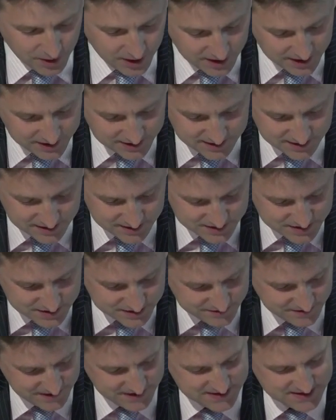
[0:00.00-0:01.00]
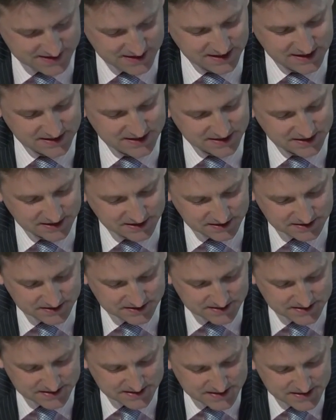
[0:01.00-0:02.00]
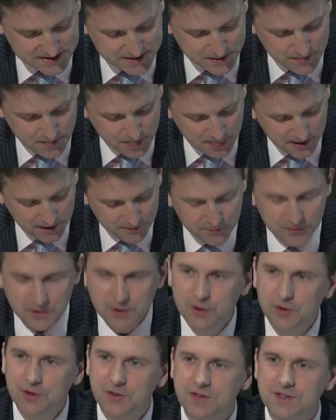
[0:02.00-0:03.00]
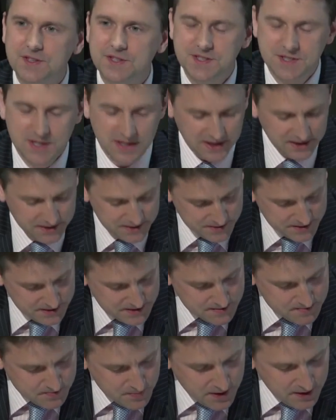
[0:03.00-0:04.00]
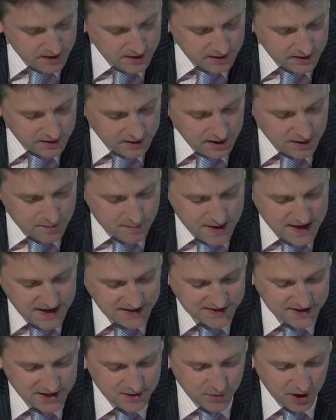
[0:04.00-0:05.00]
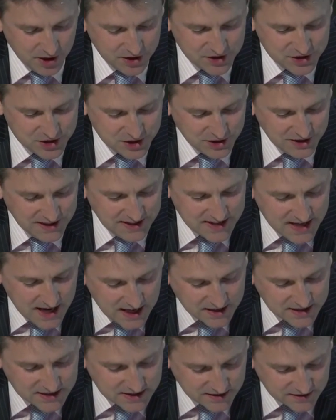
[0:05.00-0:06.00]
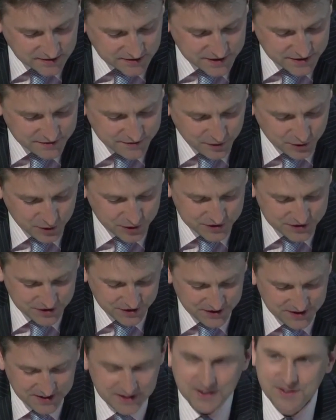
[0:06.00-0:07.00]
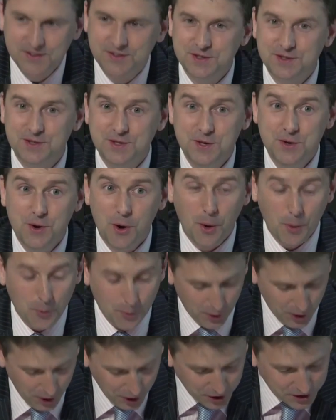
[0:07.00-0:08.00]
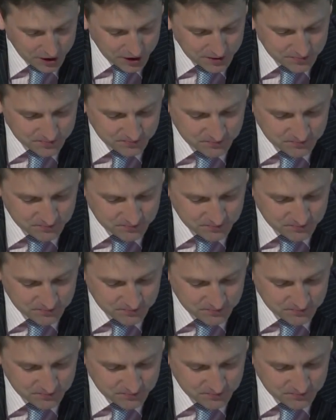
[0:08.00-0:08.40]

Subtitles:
I think this is fascinating. The authors say, it may seem unduly negative to focus on things that do not work,